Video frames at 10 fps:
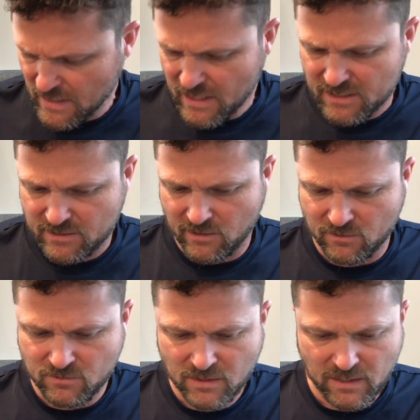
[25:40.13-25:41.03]

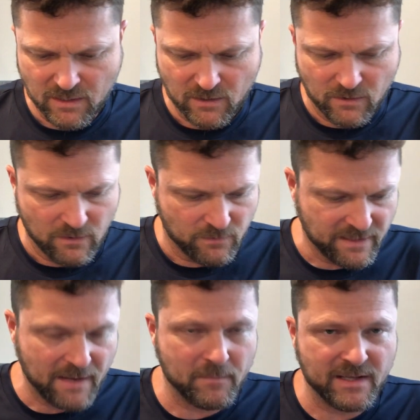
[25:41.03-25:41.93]
So with
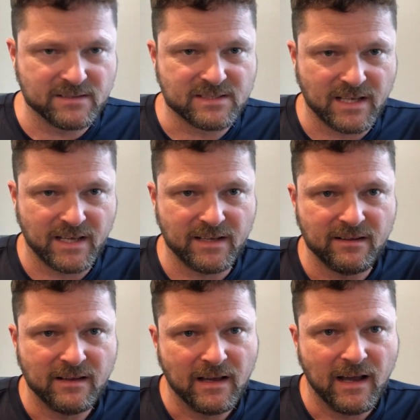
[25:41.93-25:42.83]
that being
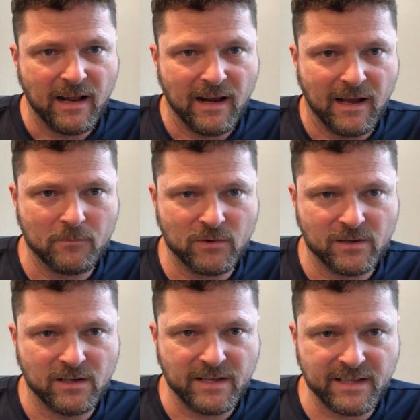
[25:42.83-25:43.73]
said, I'm going
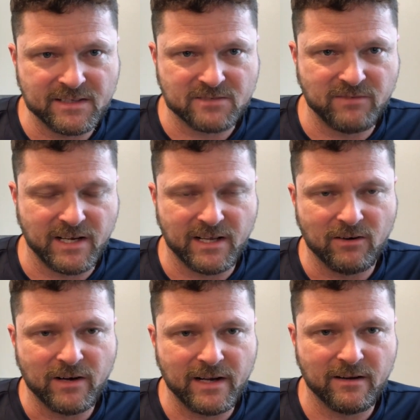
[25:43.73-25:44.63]
to end this
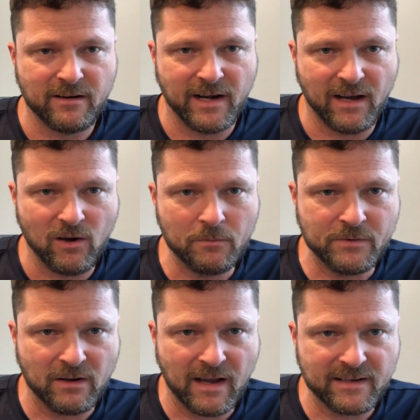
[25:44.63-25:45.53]
video here, and I hope
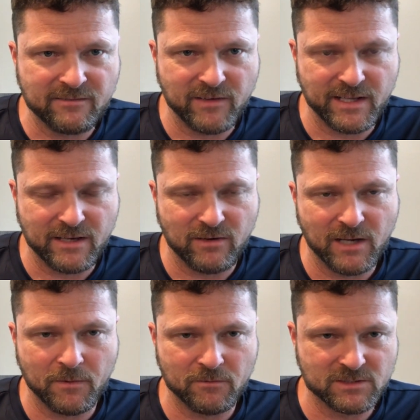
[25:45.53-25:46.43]
you liked the video. I
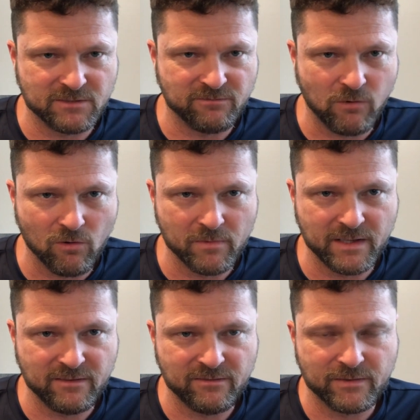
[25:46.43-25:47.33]
hope it was
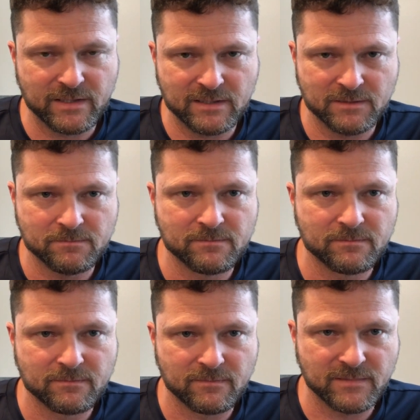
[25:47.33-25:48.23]
informative,
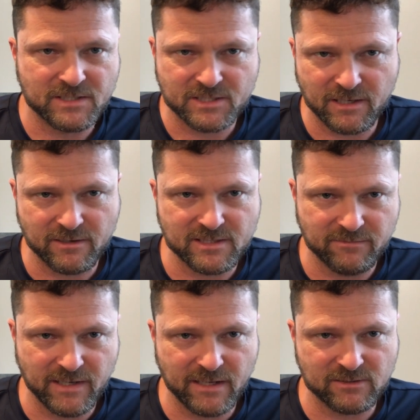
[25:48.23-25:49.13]
this series of
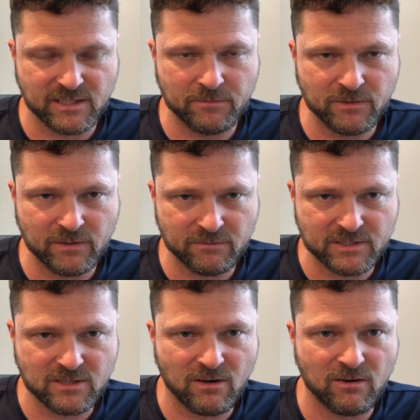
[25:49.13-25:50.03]
videos that I'm doing on
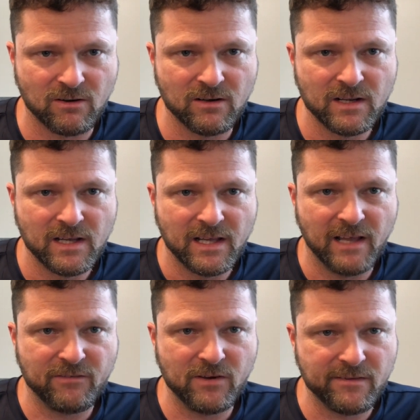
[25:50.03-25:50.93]
this car.
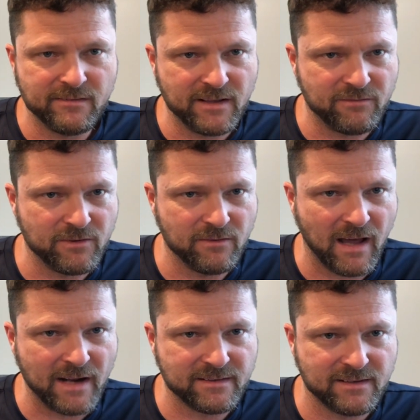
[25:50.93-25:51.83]
If you
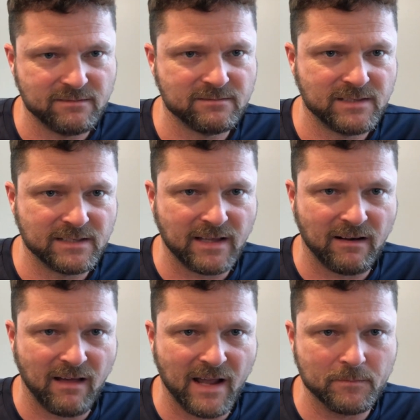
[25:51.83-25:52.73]
liked it, hit that
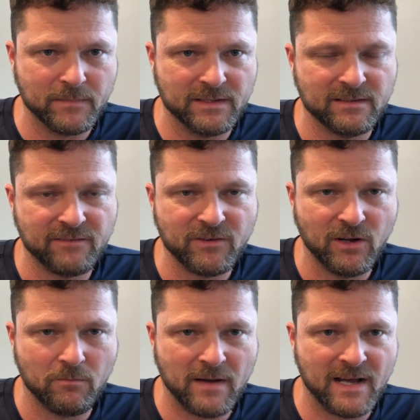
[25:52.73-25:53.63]
like button. If you
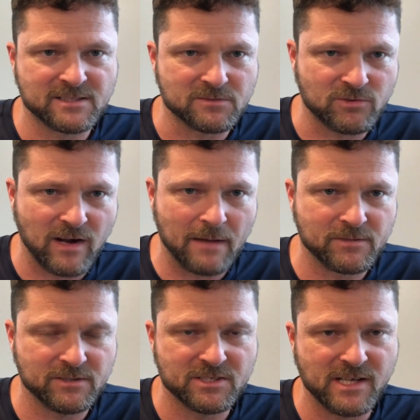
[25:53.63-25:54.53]
don't mind, subscribe
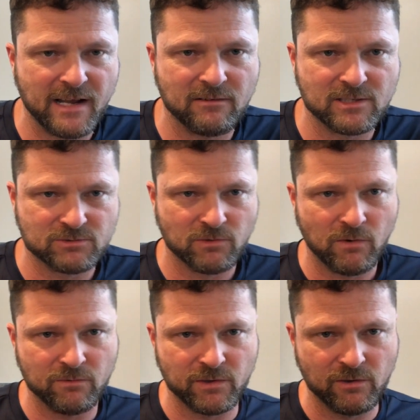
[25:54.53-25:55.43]
to the channel, because we're
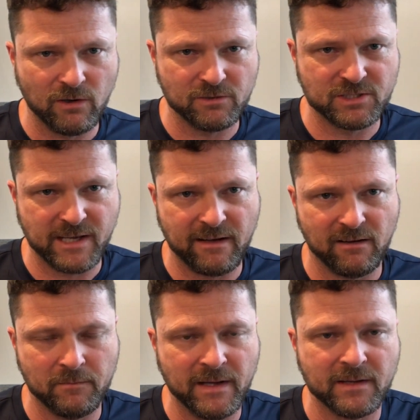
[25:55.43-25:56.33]
wanting to grow the channel
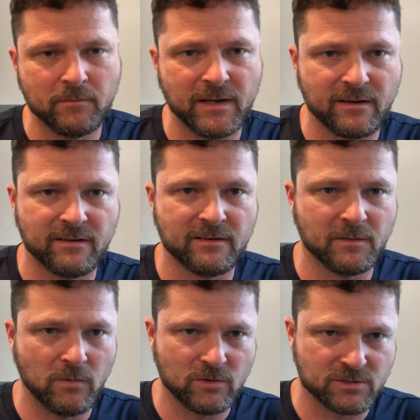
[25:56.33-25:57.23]
and make it bigger. The
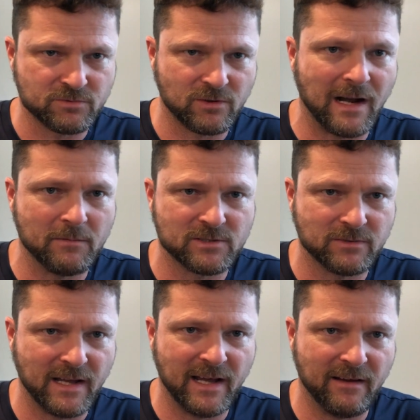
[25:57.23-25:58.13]
more subscribers
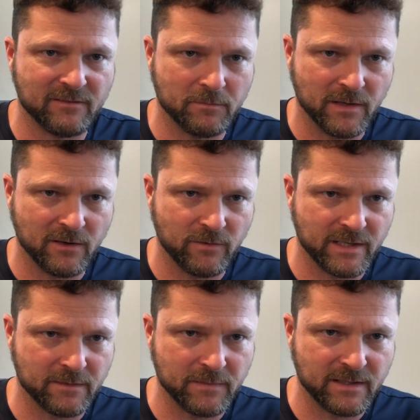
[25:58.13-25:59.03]
we have, the bigger we
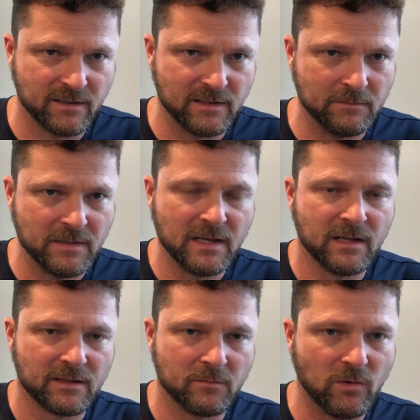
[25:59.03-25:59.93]
can become,
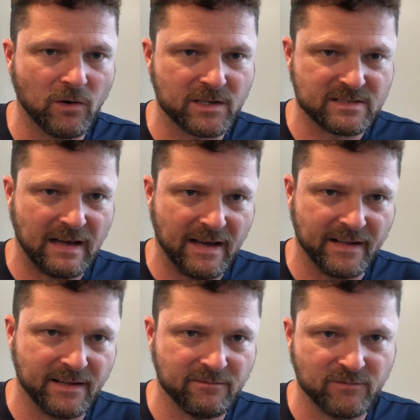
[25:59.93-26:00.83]
the more
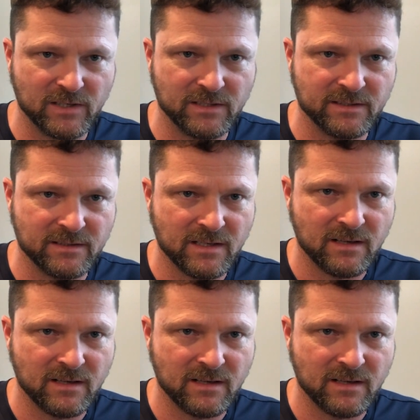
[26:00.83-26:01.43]
exciting and fun